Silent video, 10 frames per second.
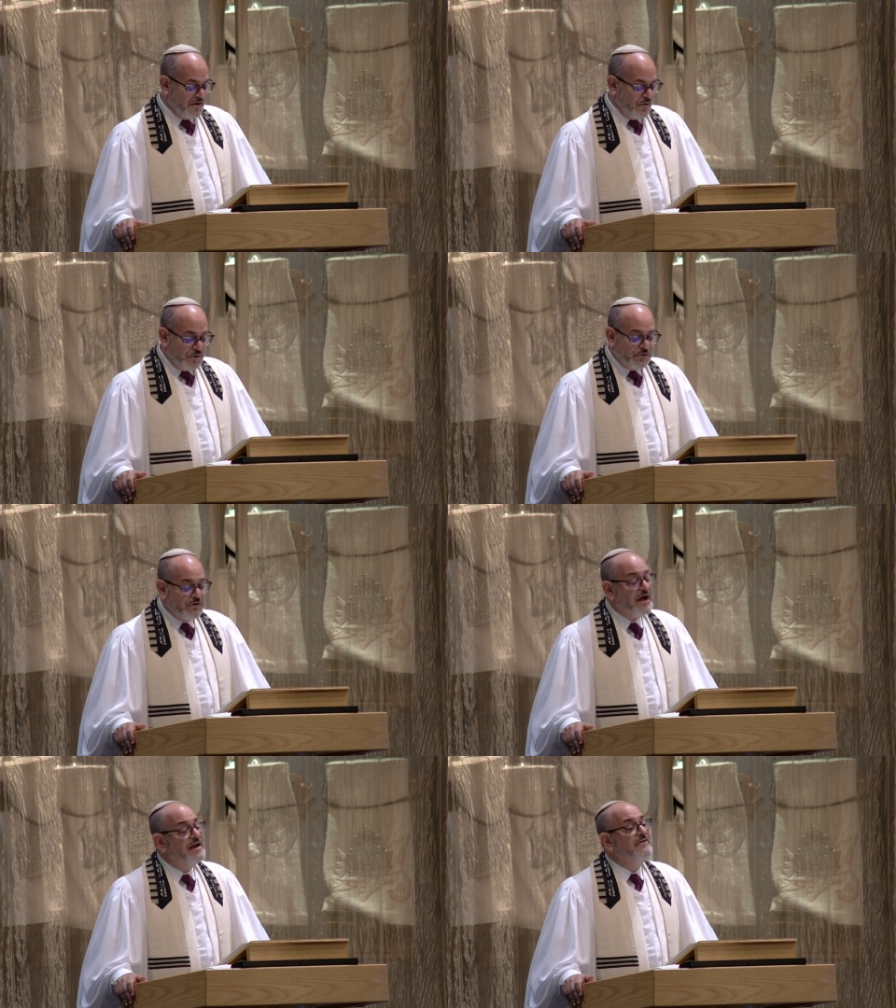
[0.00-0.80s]
We do
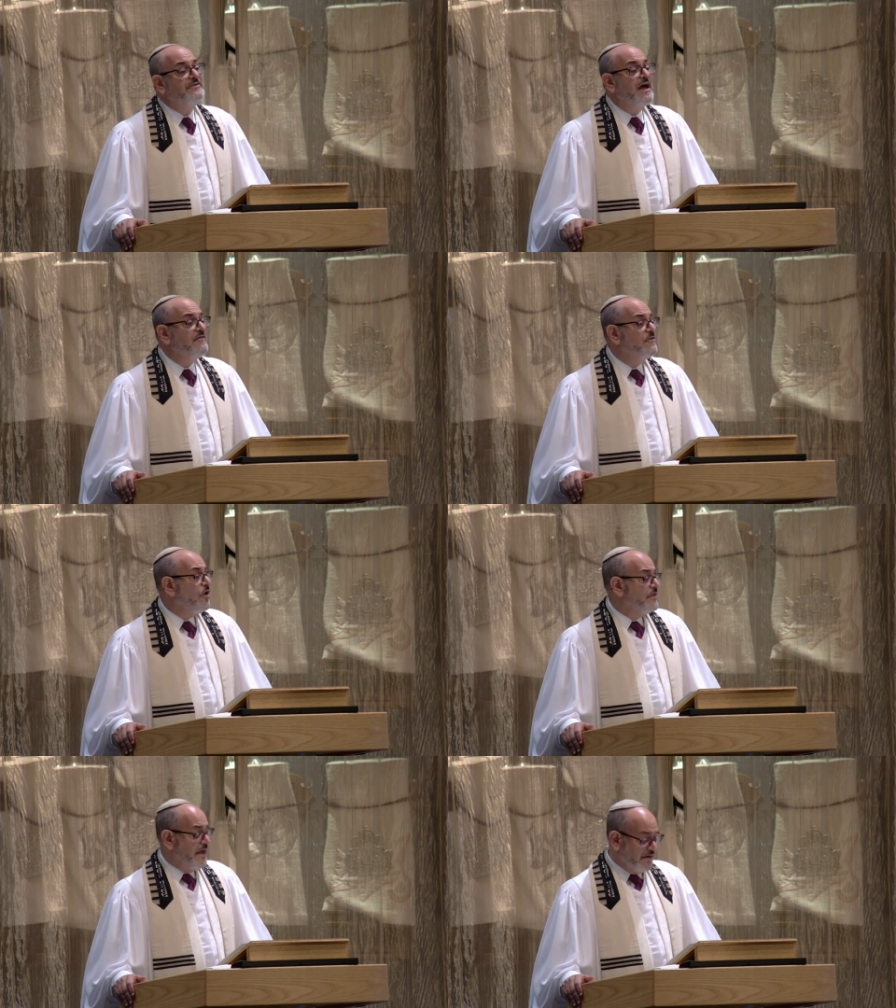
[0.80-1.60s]
not have to have all
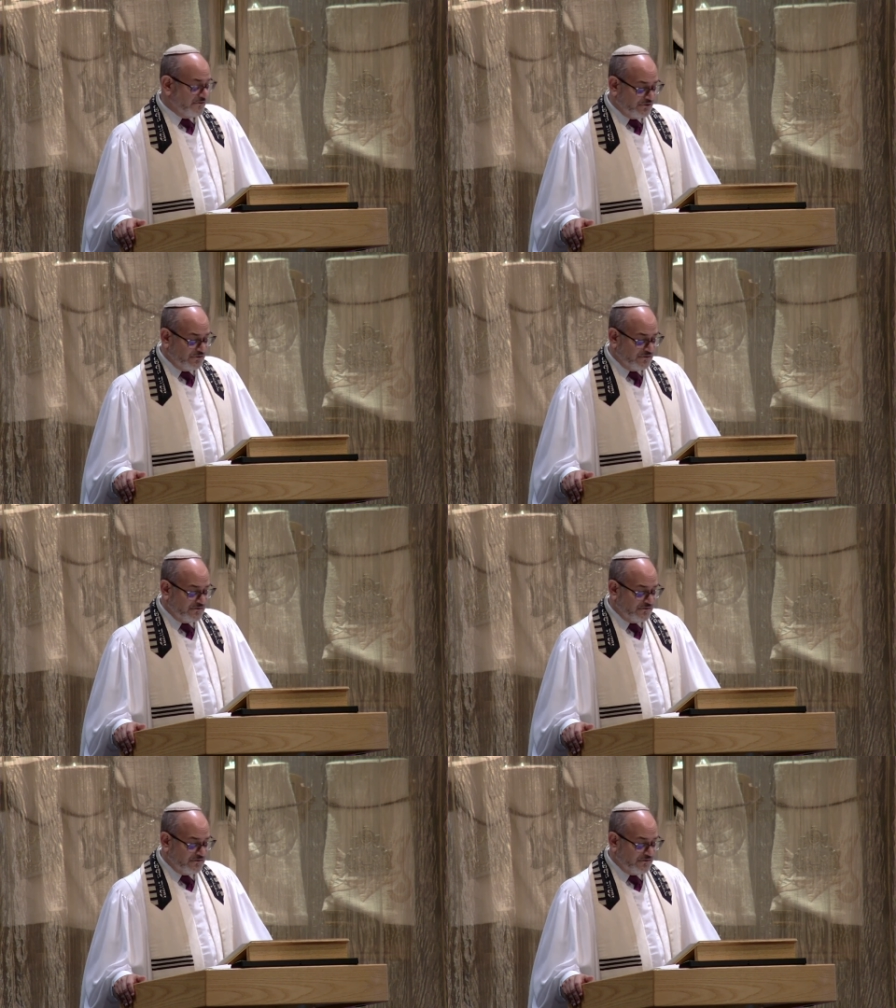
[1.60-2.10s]
the answers.